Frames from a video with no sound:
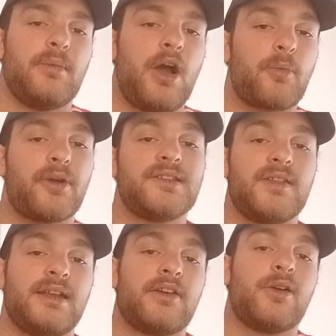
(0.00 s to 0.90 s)
operate in
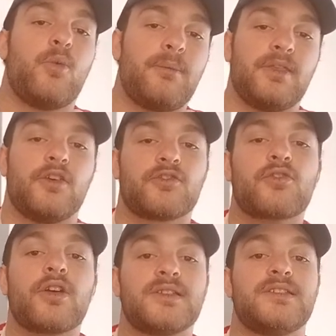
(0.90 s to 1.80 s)
that area, whipping those
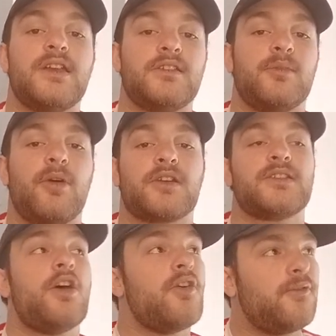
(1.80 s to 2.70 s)
crosses into the
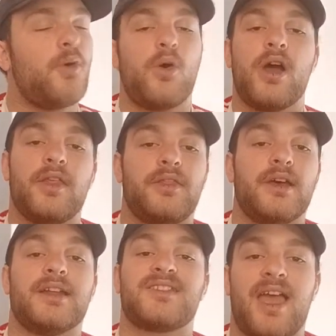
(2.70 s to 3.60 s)
box for
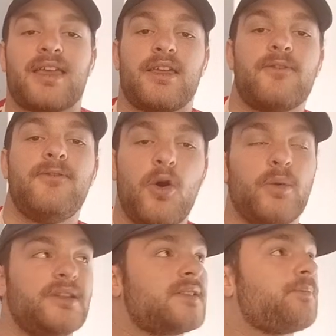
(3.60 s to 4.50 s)
the attacking
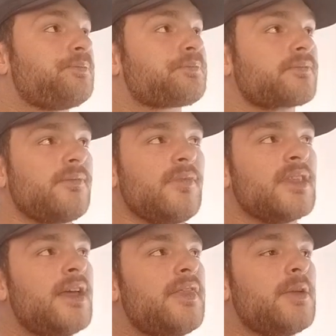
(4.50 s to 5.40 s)
forwards.
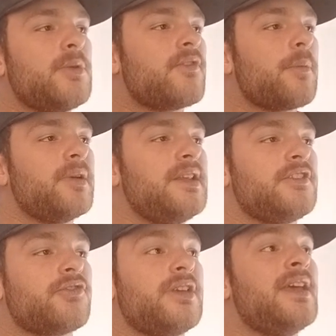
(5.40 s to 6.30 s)
Then we've got
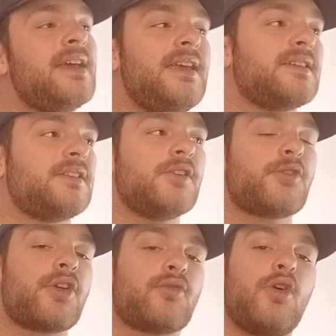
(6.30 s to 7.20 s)
Pellistri. He has a
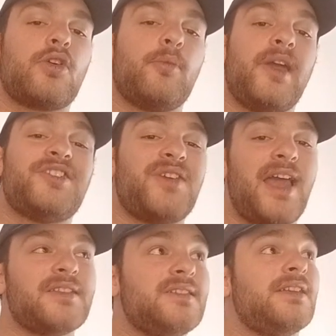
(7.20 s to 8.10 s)
differing role compared to
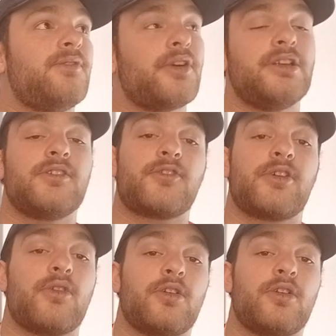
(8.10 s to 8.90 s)
Antony, and a very differing role